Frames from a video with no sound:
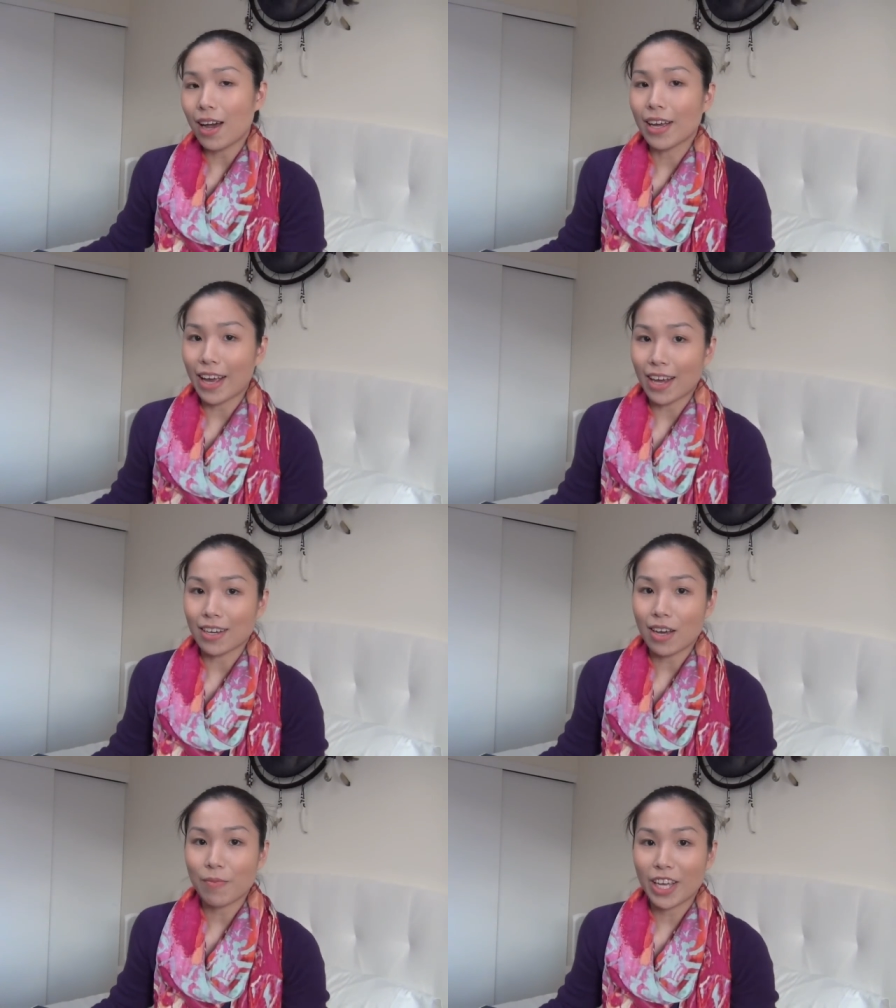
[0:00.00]

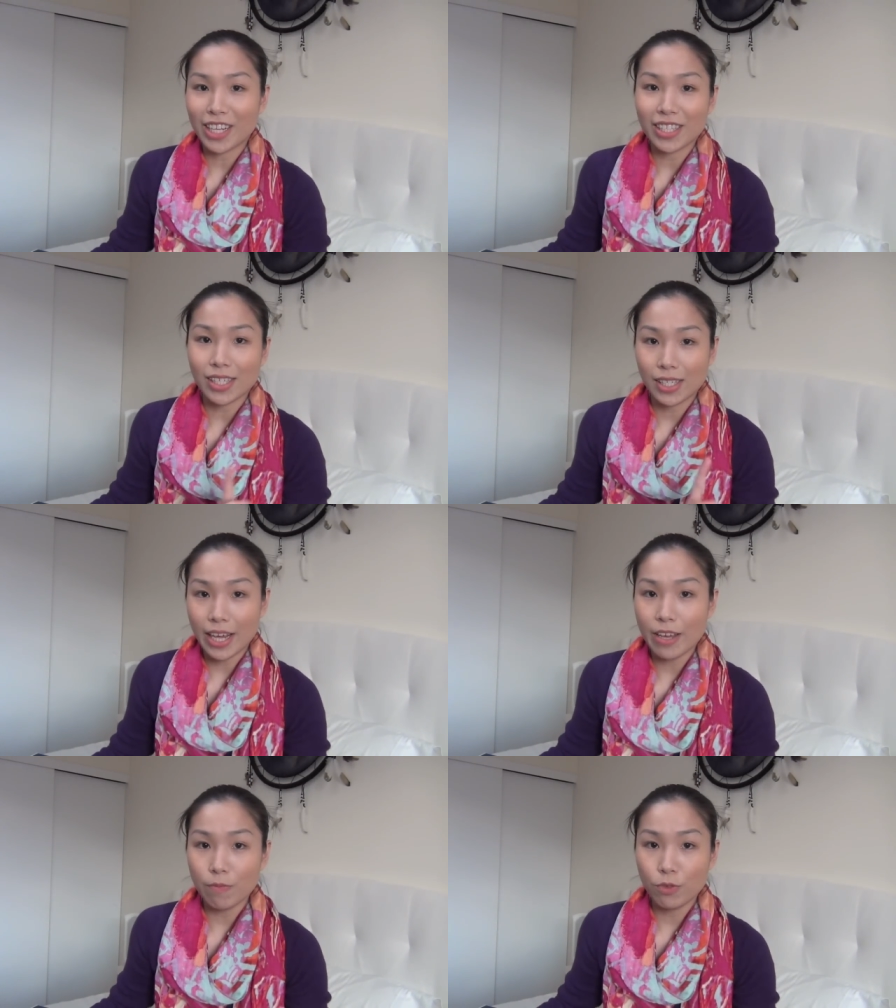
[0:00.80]
Again, I'm getting the
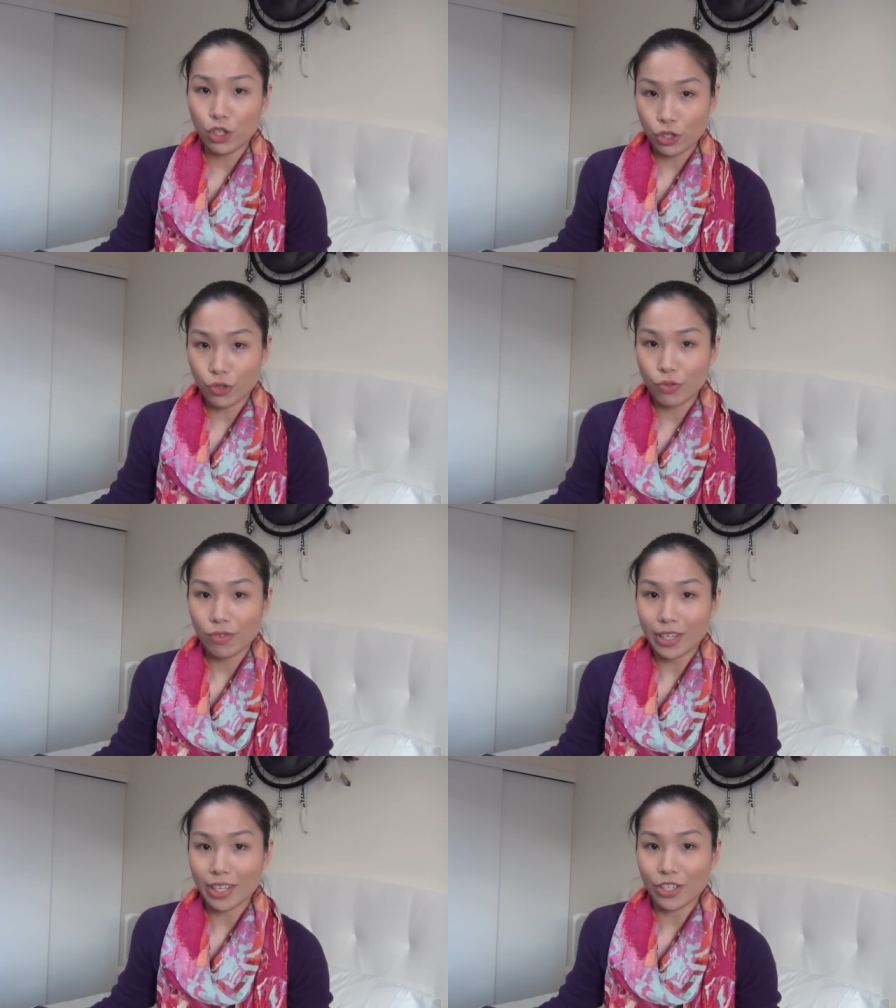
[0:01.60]
same
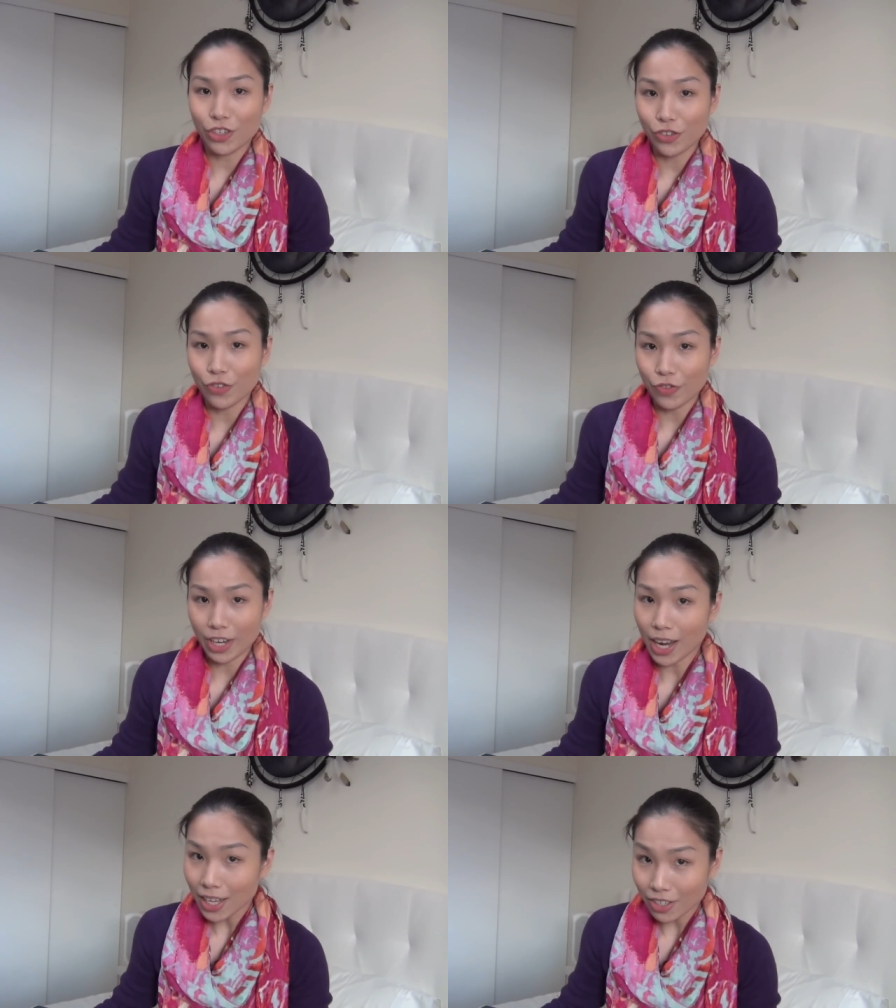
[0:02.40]
shoe in two
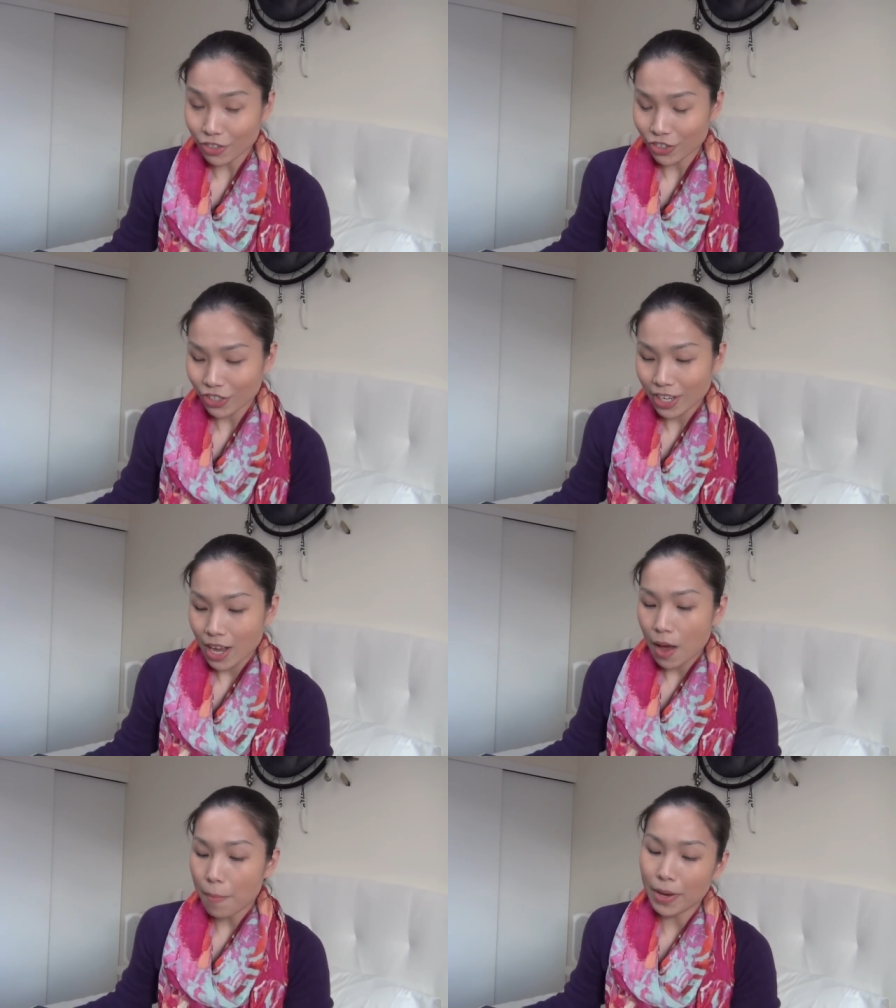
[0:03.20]
different colors,
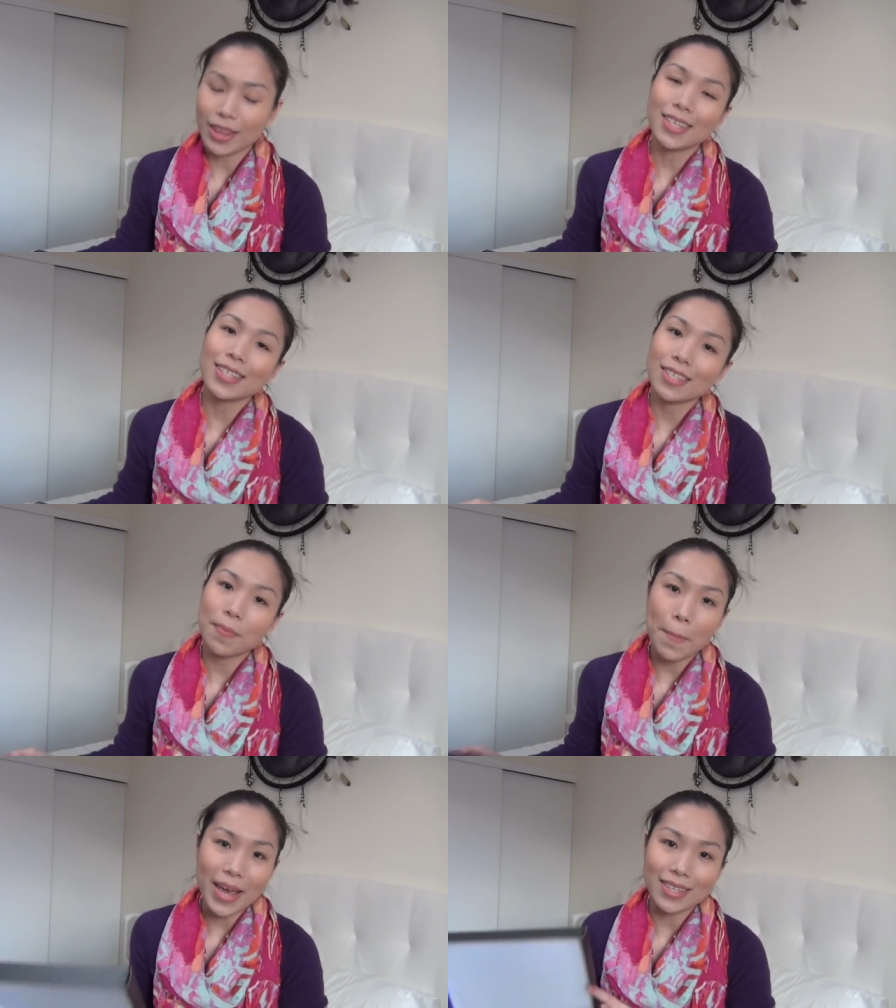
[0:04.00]
but this is
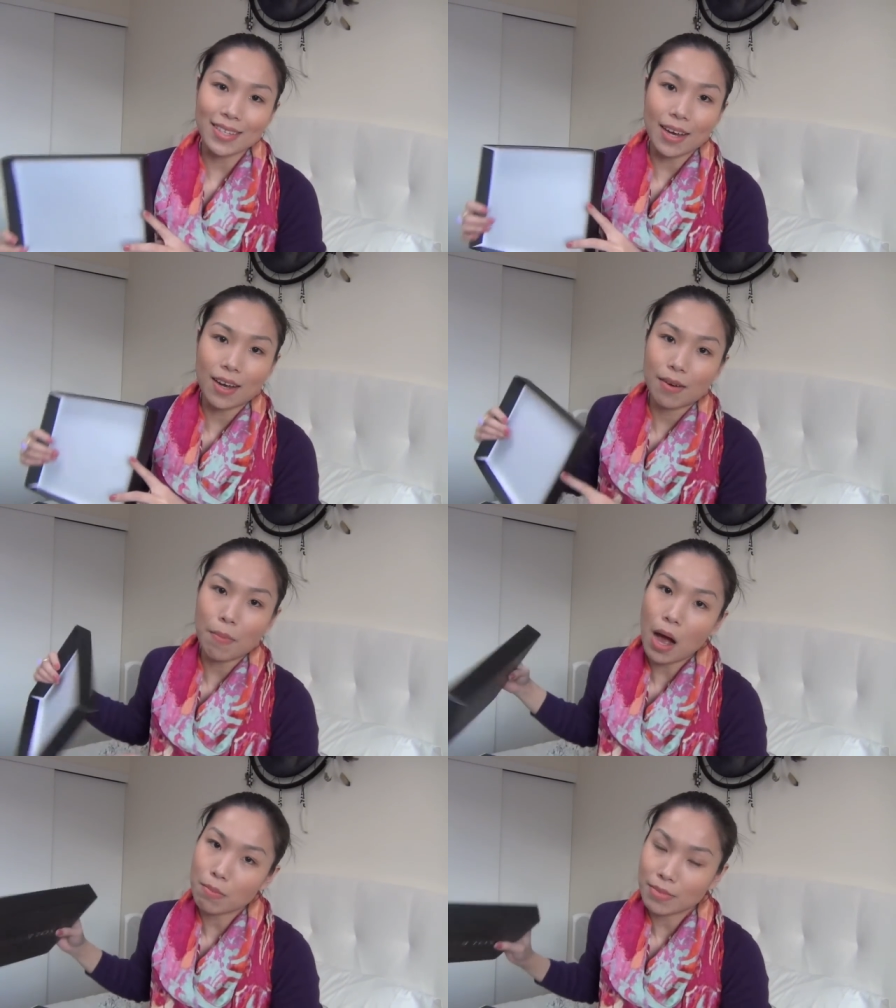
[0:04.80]
basic
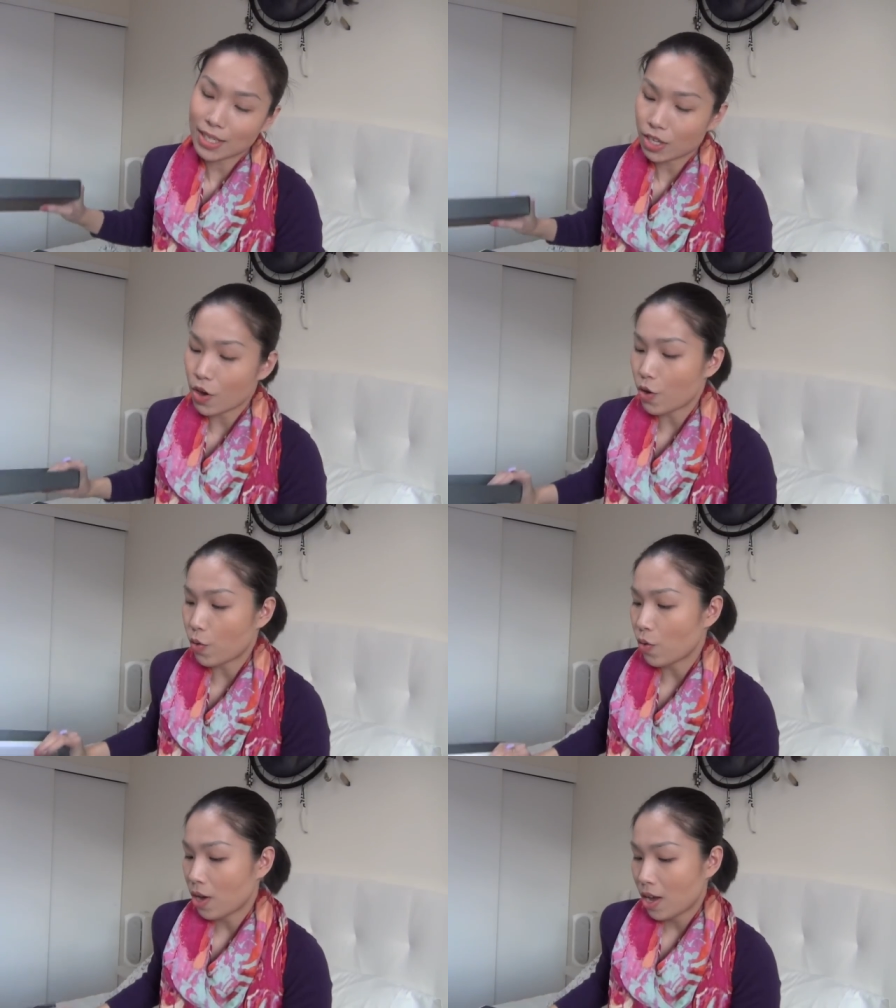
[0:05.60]
pumps,
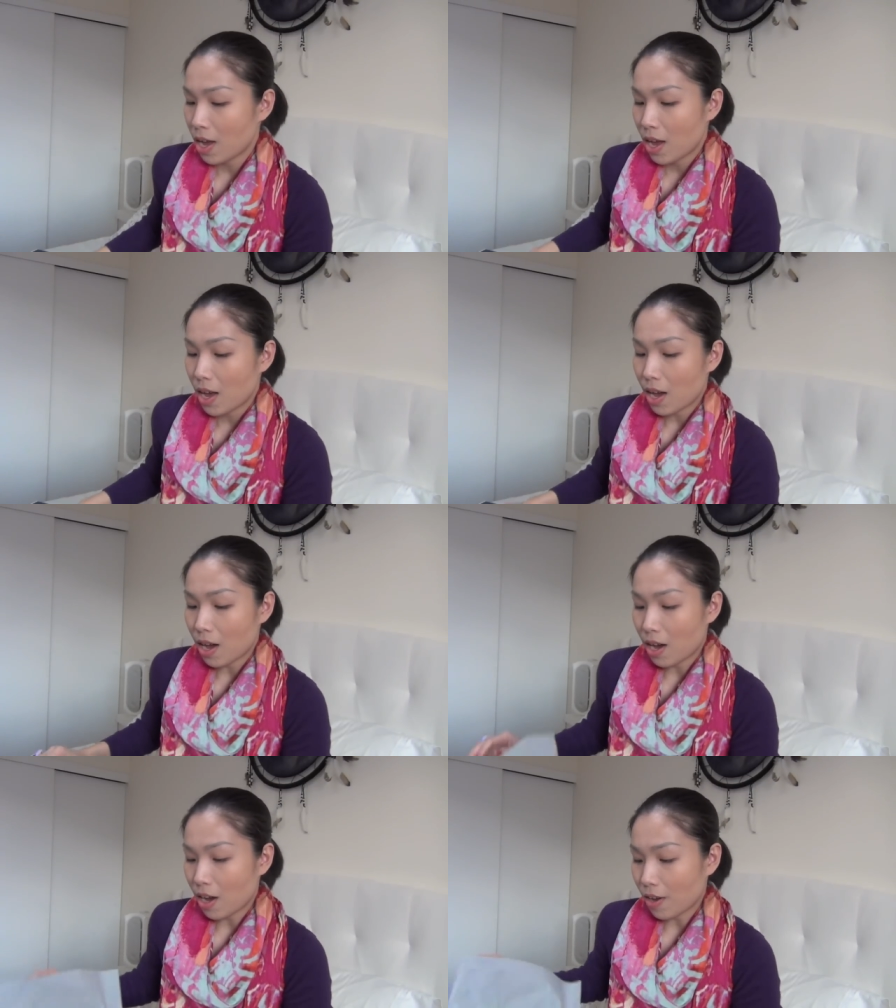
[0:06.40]
so
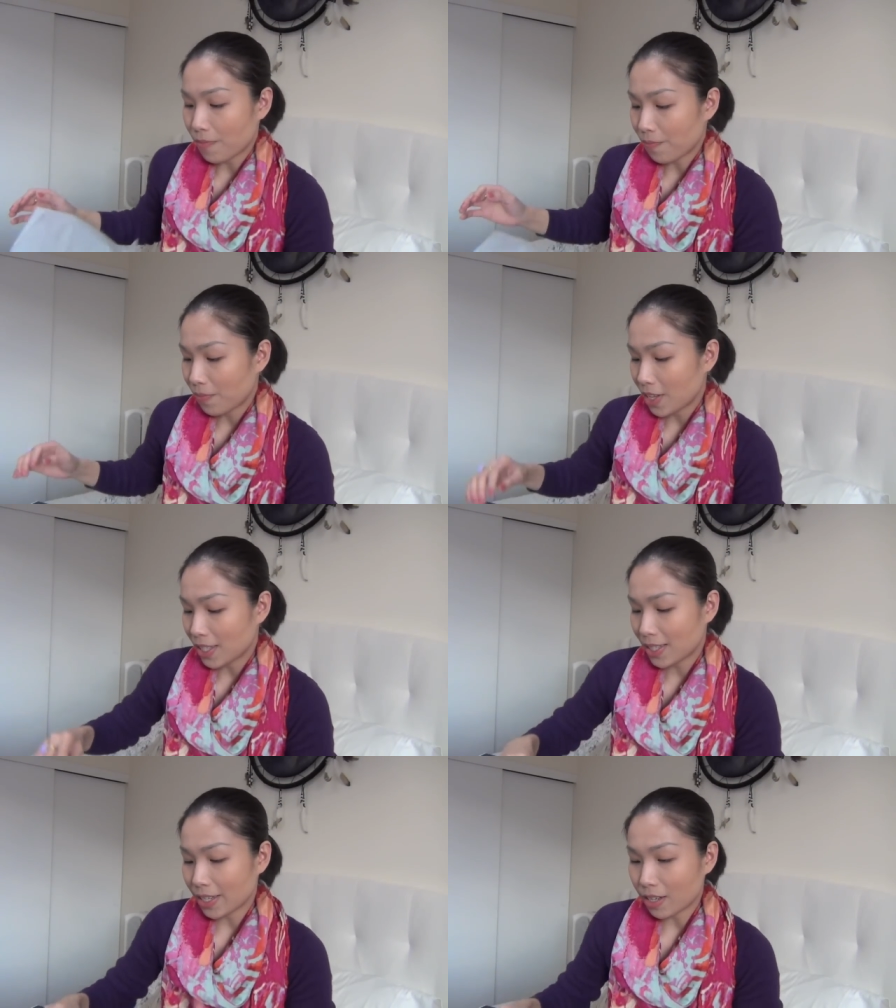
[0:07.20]
um,
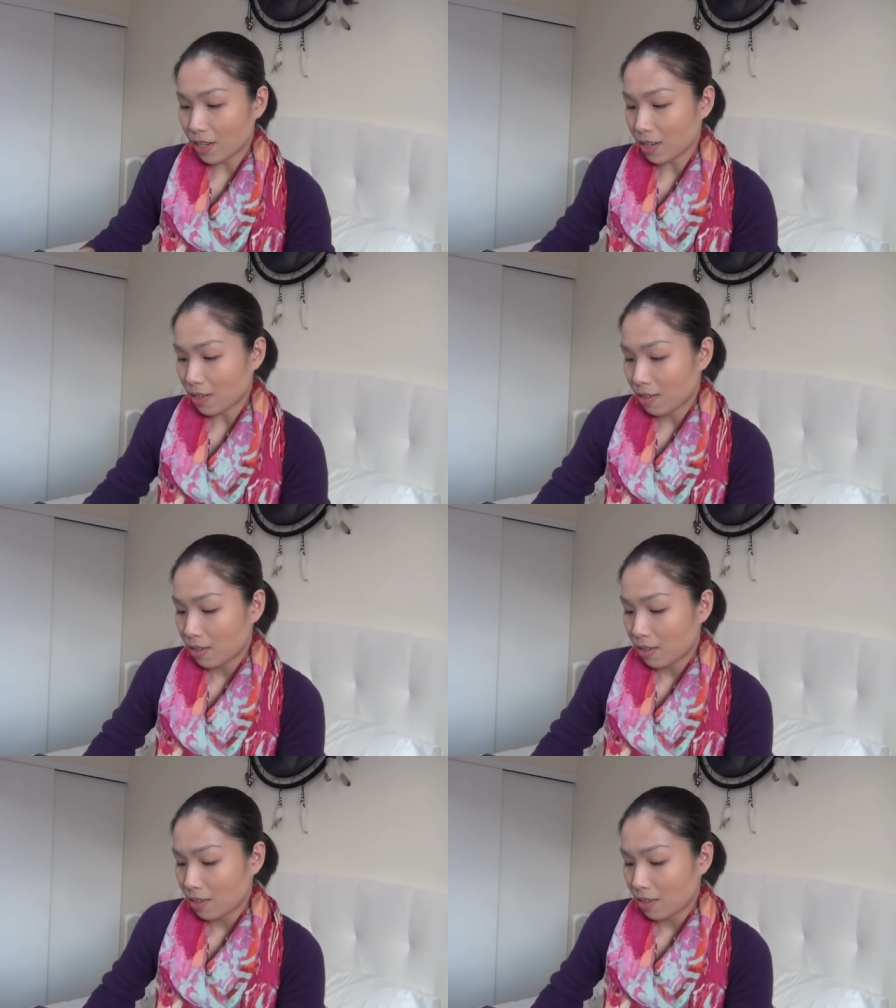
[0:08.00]
it's like a